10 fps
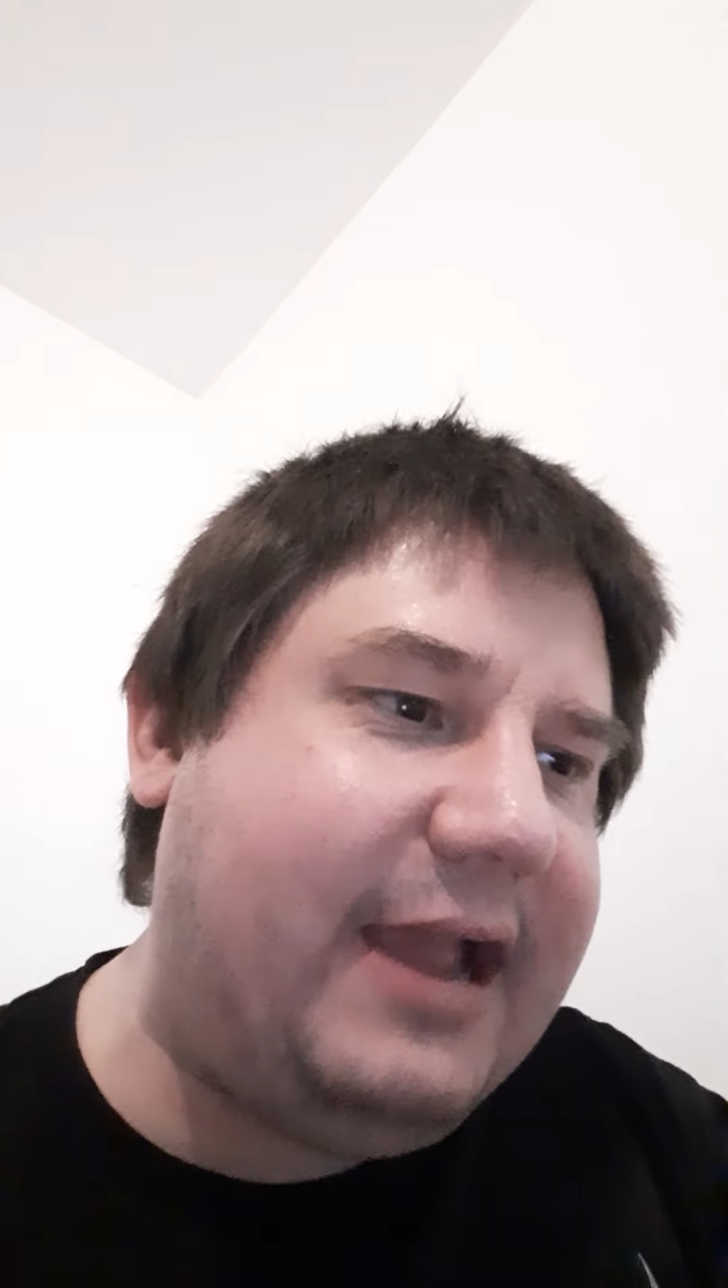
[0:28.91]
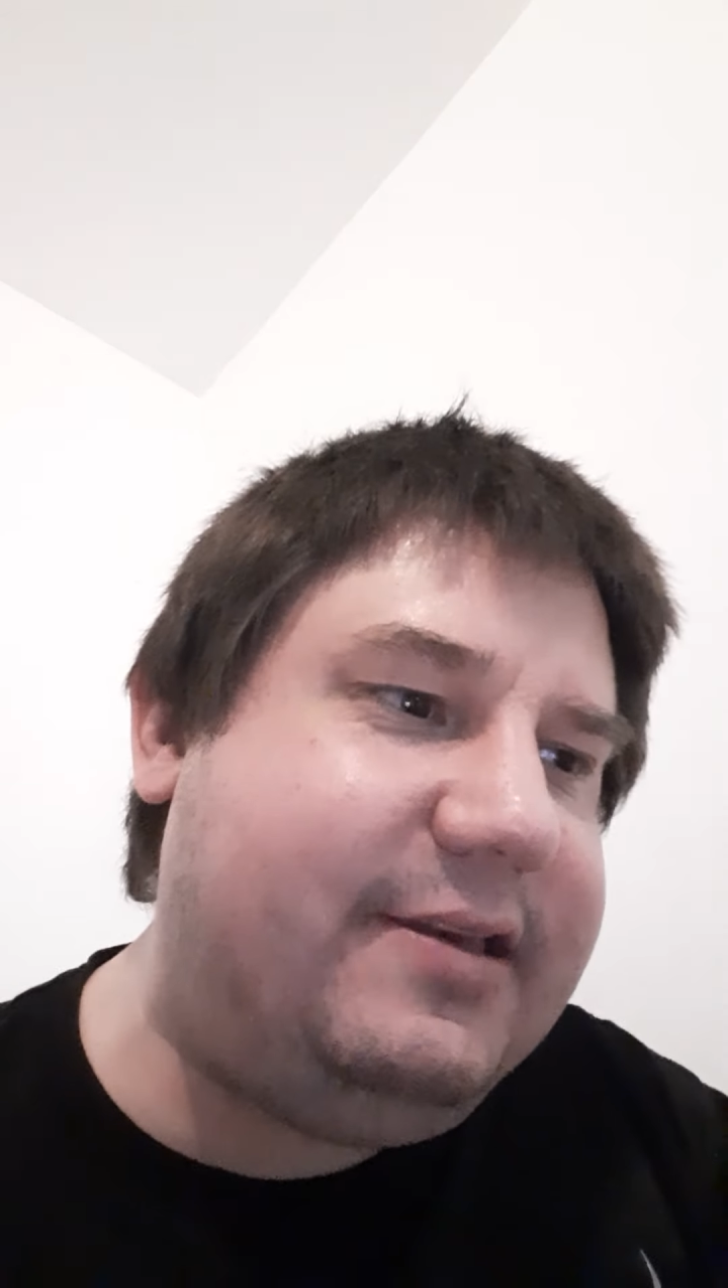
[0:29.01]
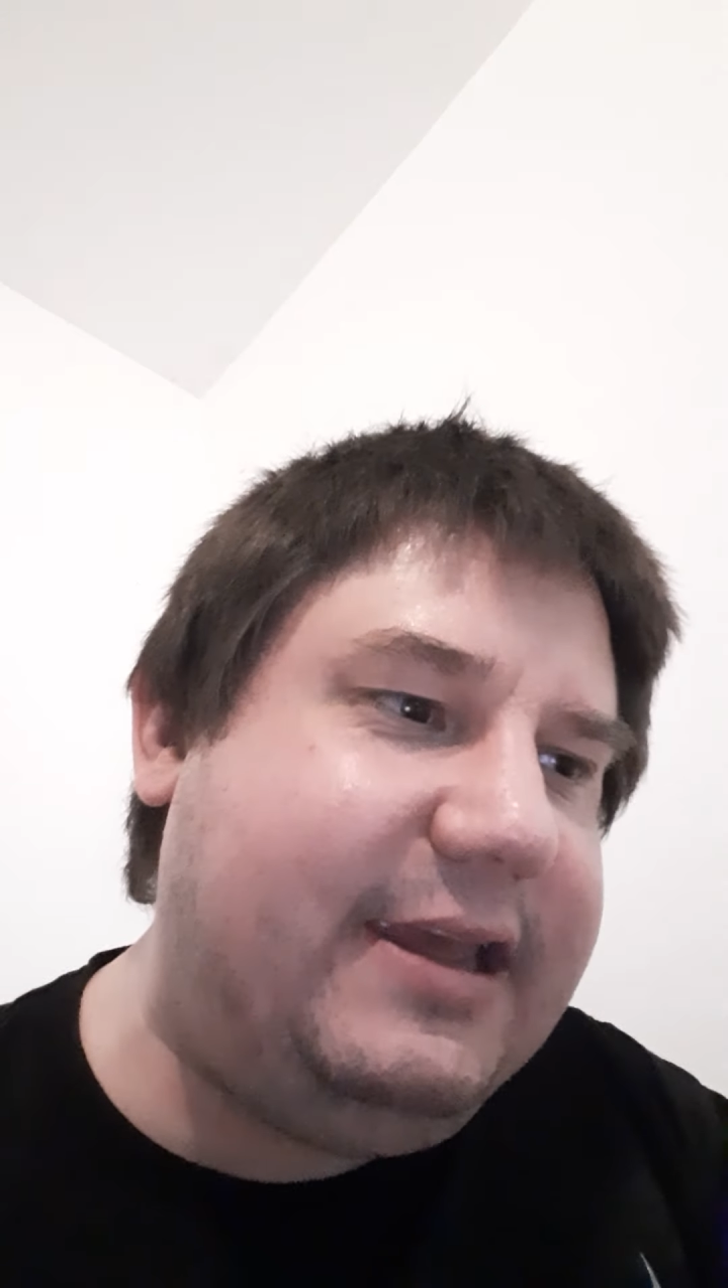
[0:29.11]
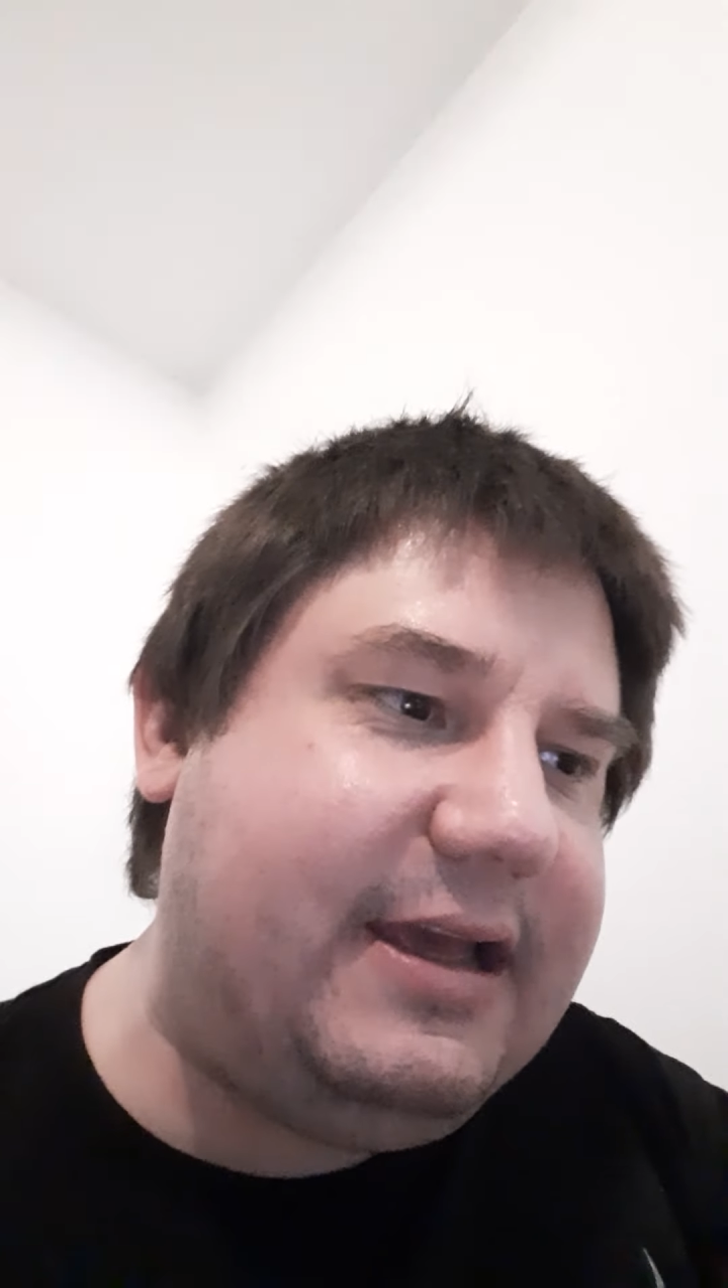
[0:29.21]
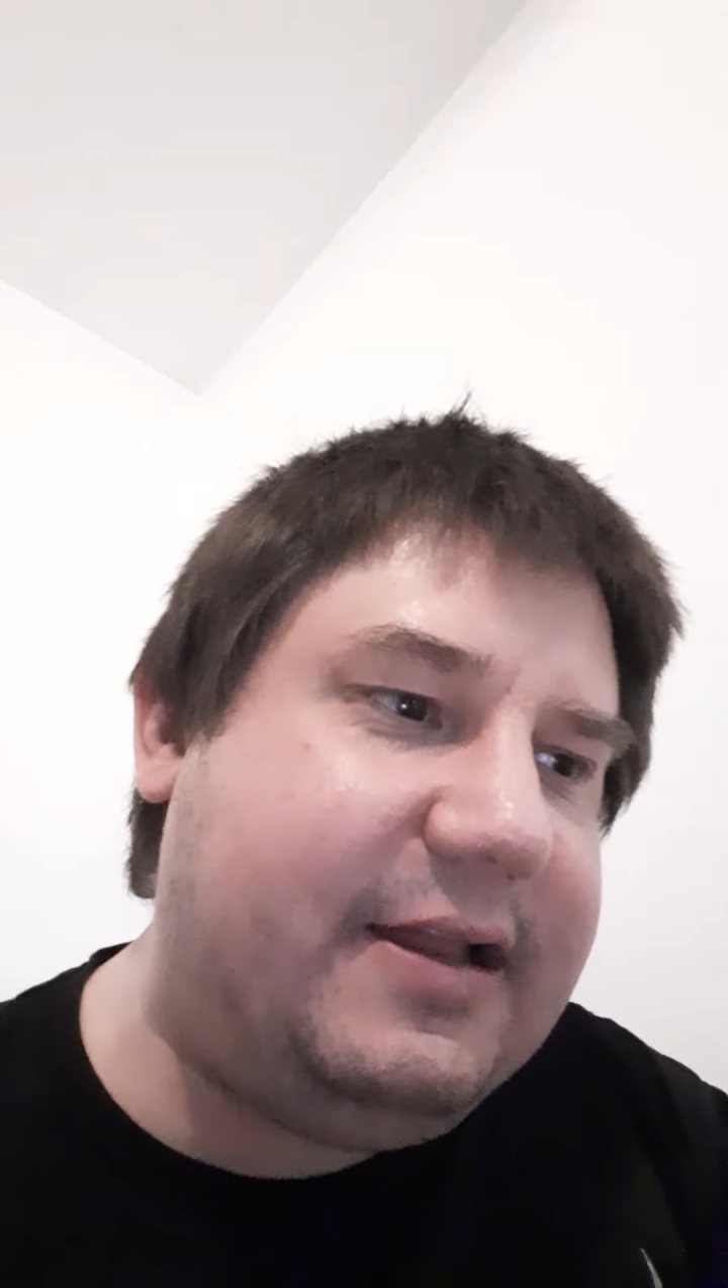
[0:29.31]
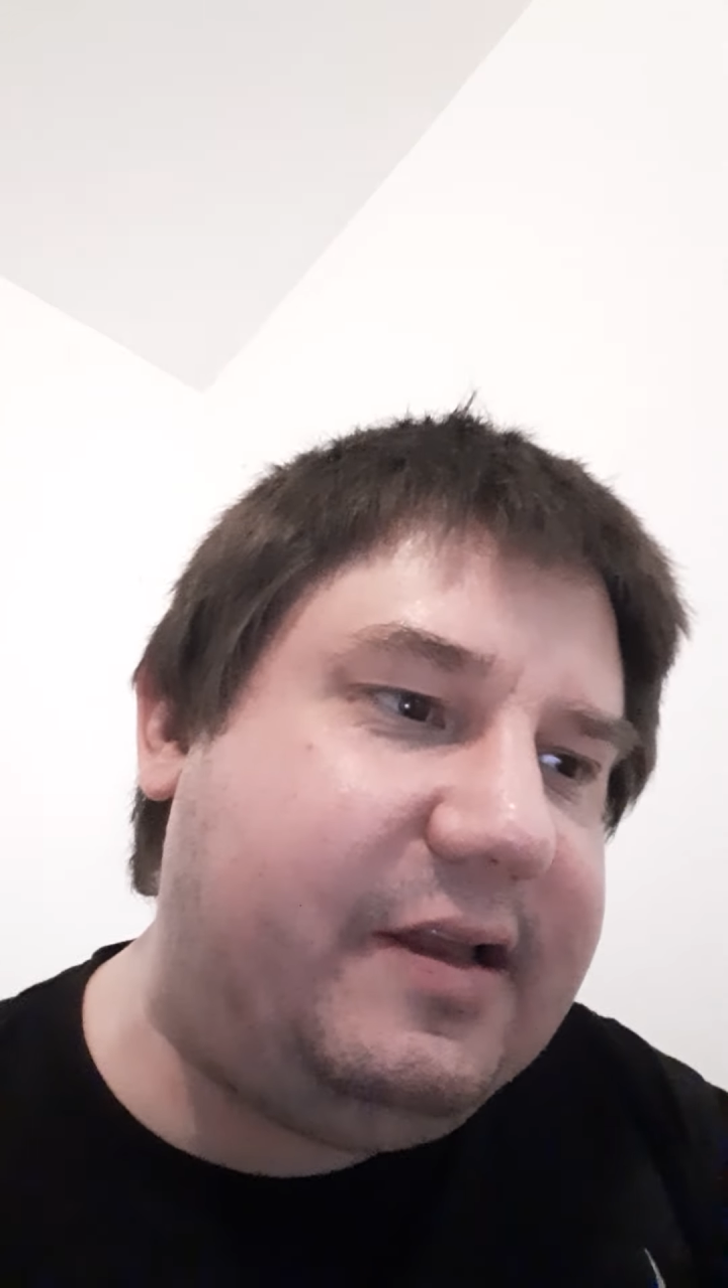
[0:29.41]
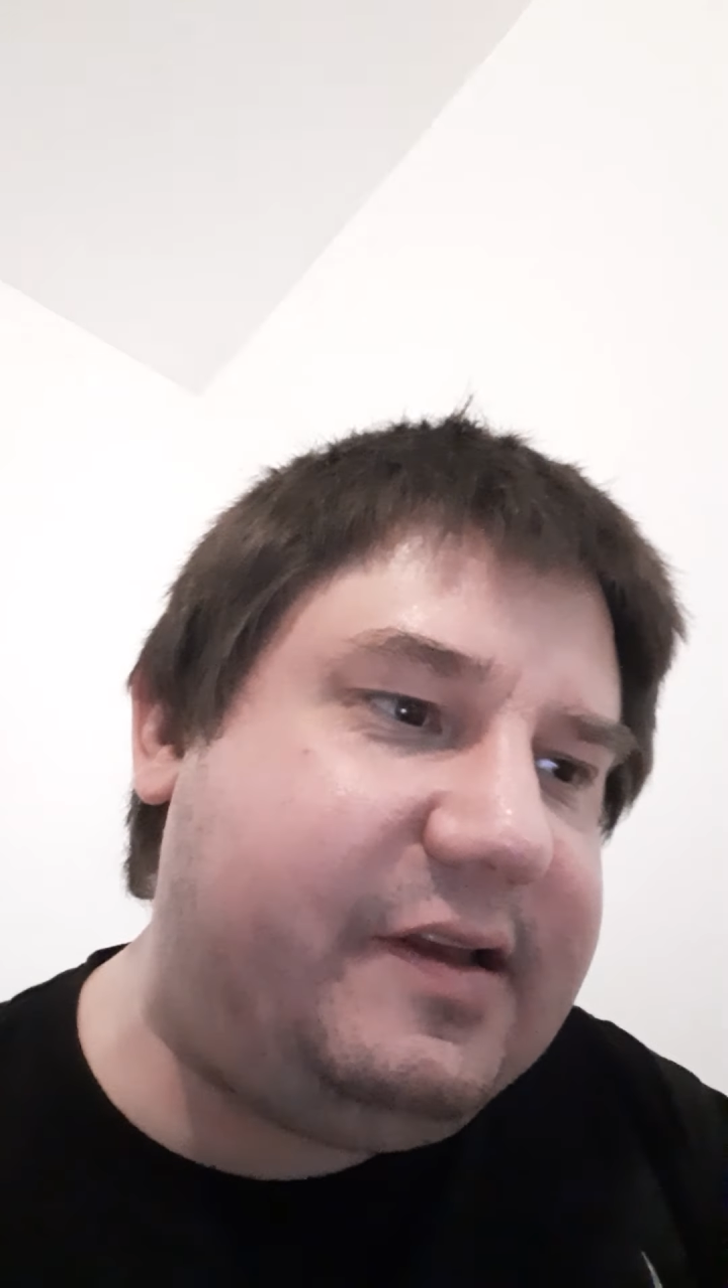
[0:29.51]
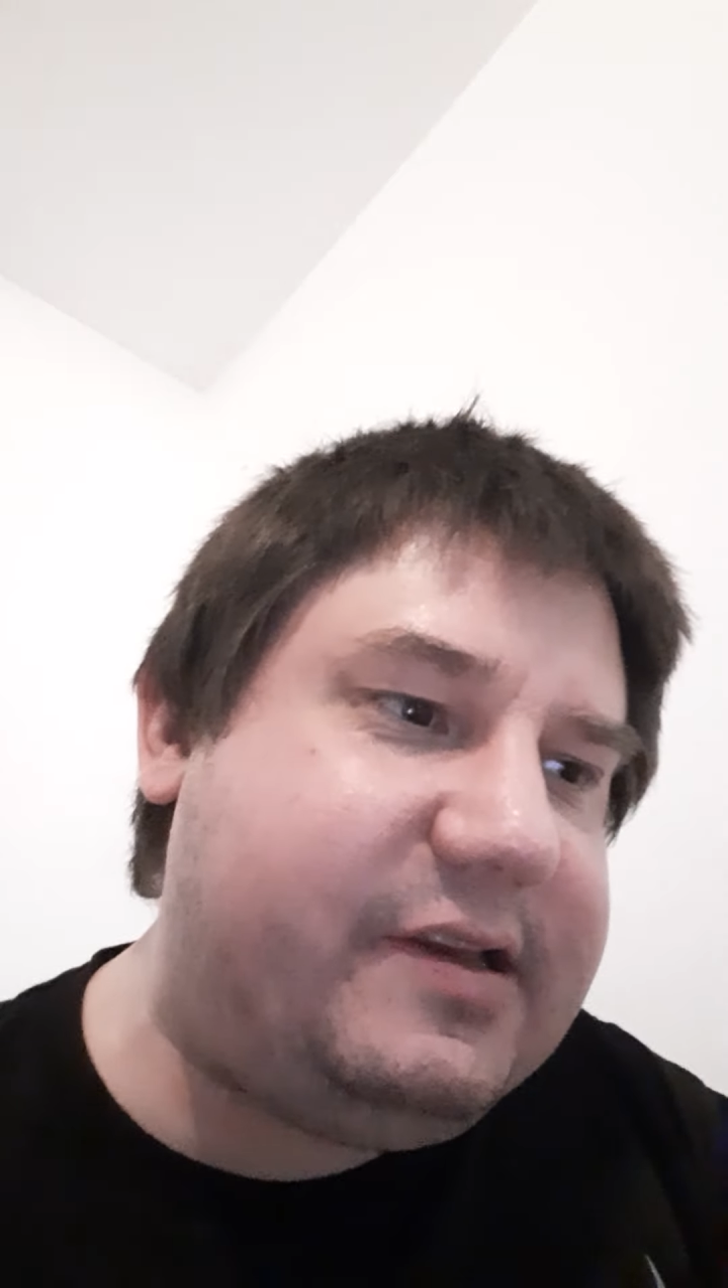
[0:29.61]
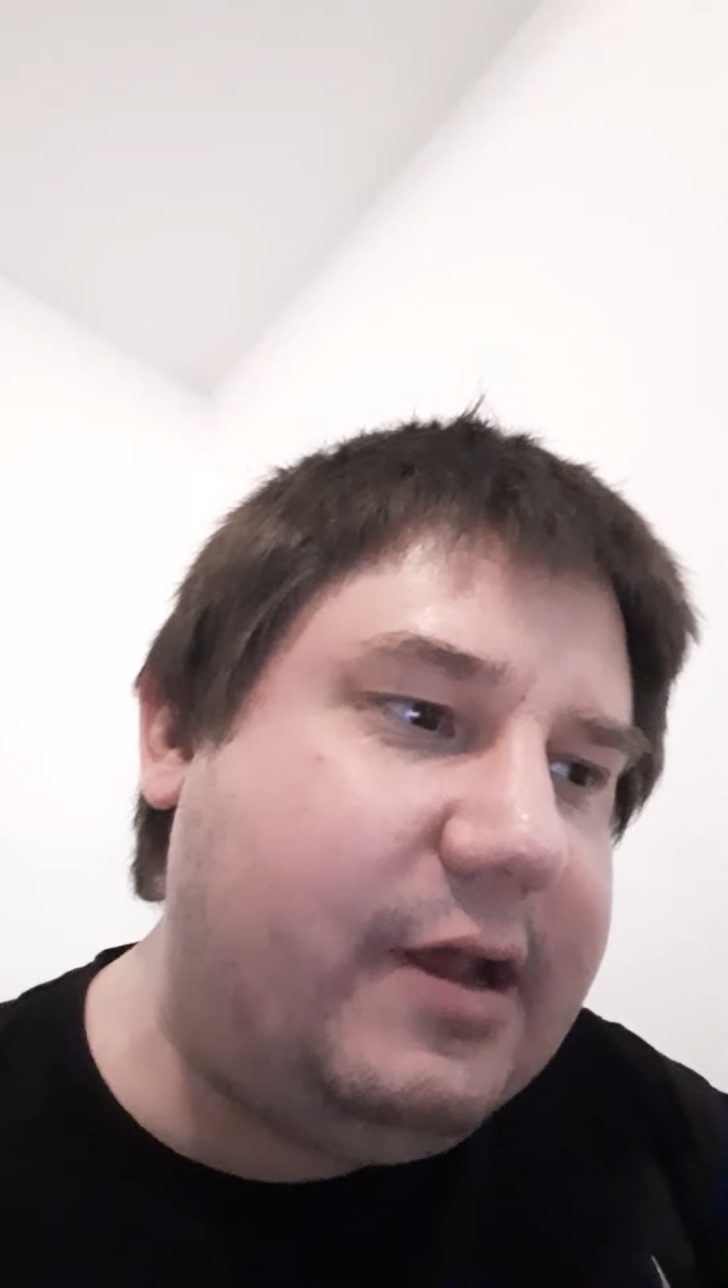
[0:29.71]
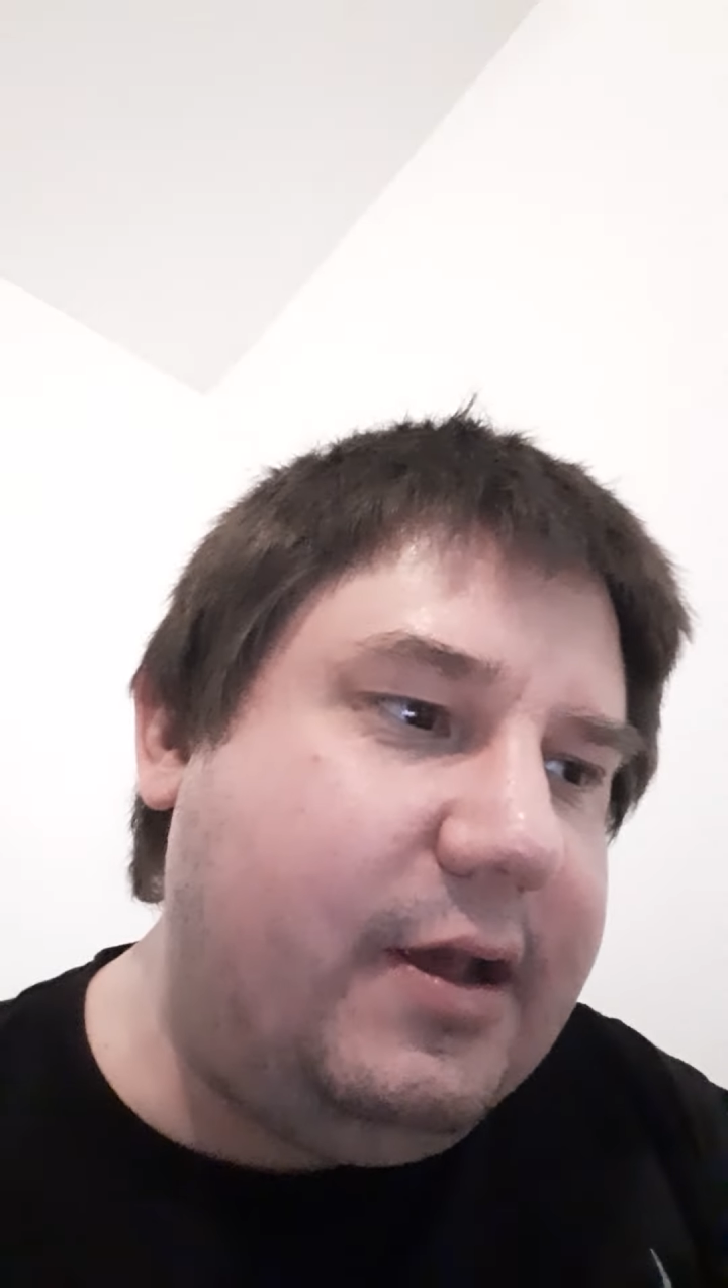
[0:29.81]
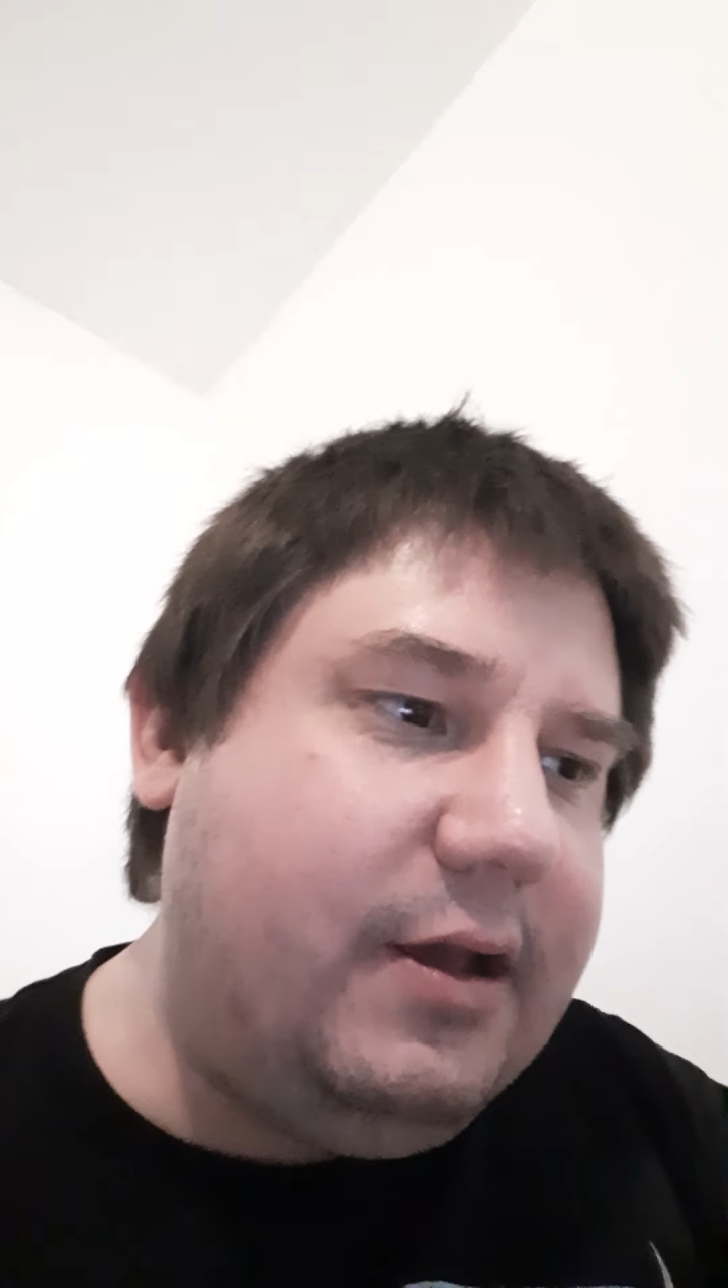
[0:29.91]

ideas.